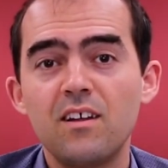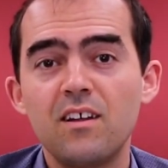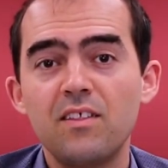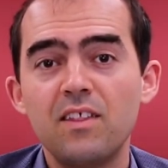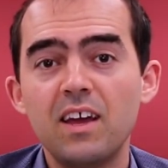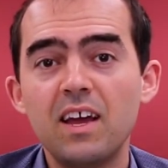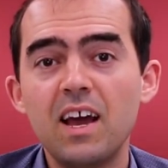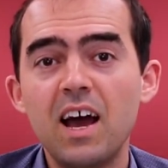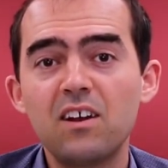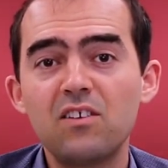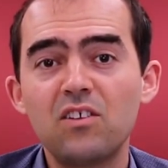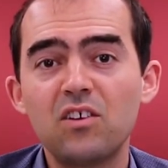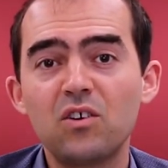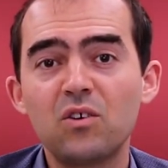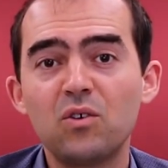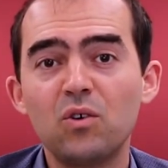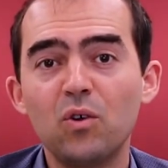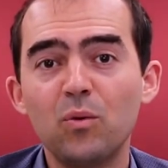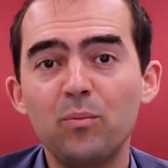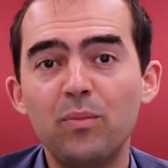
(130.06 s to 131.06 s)
They had to
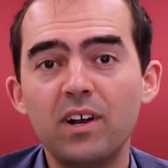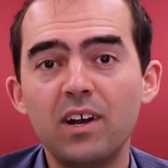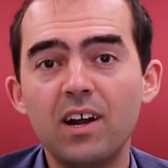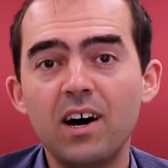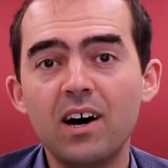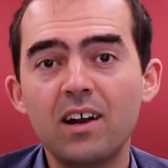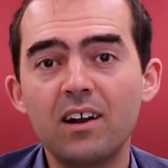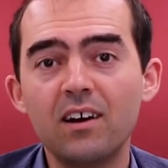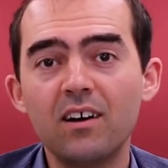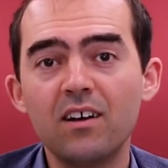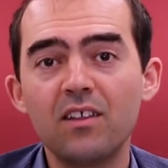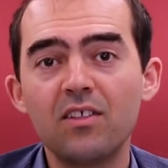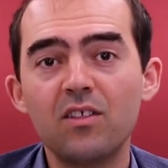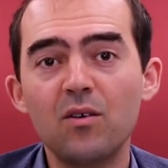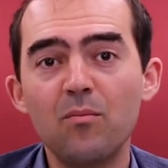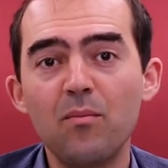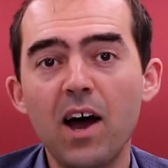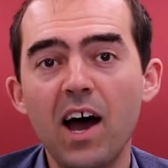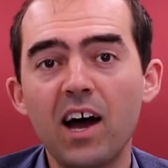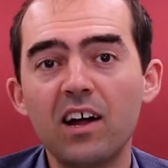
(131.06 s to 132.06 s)
call banana the
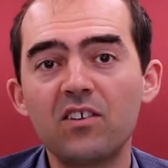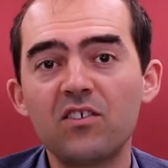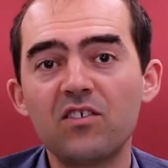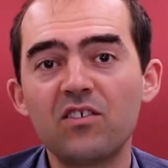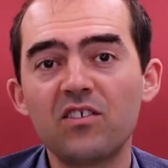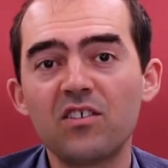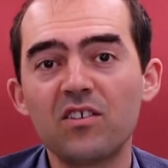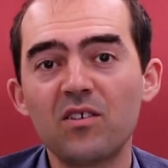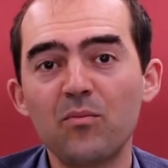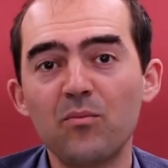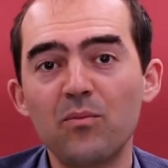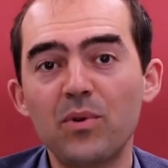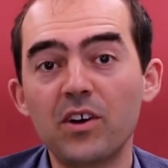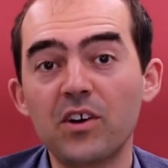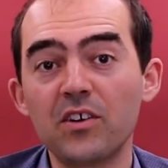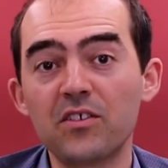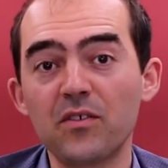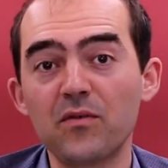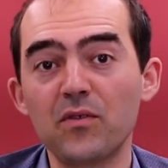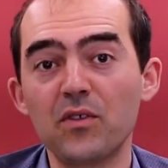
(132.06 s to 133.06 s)
match
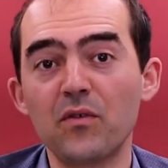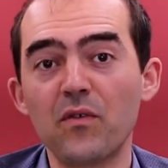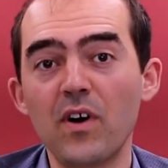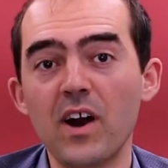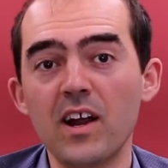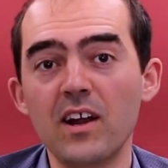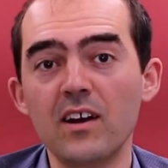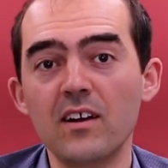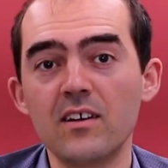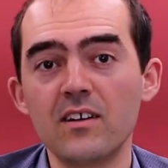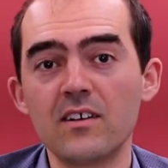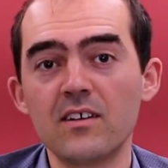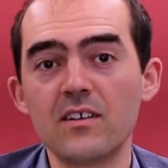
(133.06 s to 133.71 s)
because of the rain.